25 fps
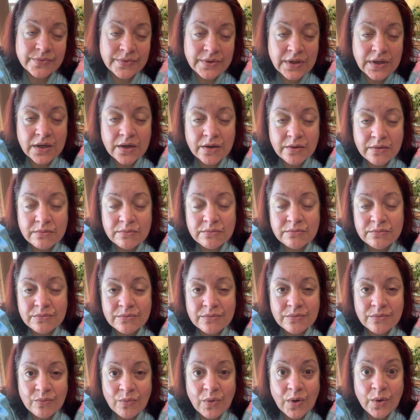you know,
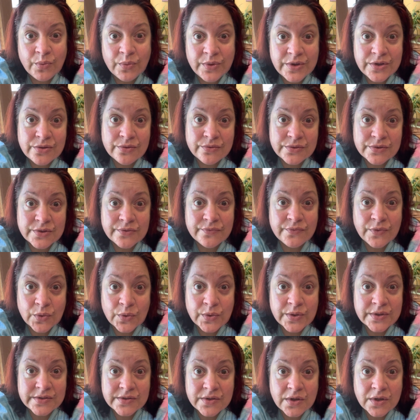what we choose to
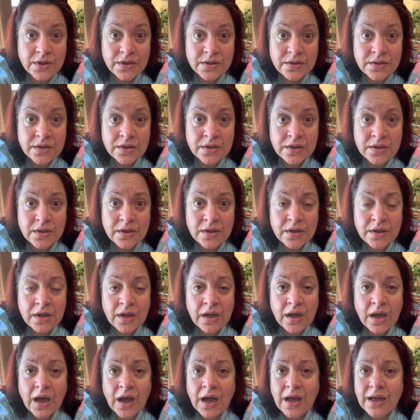focus on.
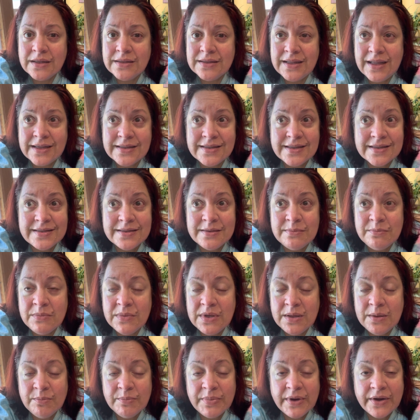That doesn't
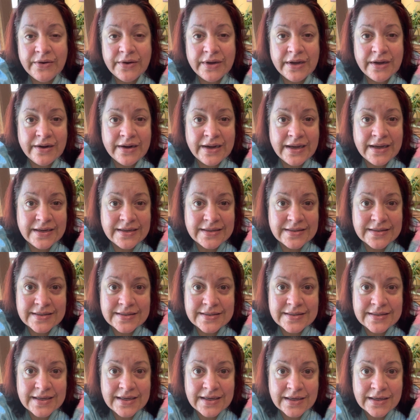mean bury our head in the
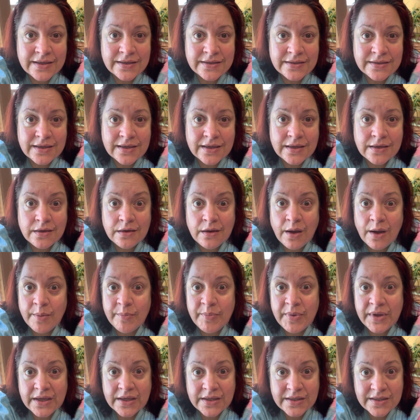sand and not
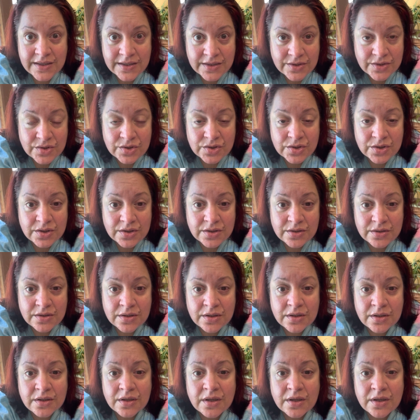pay attention.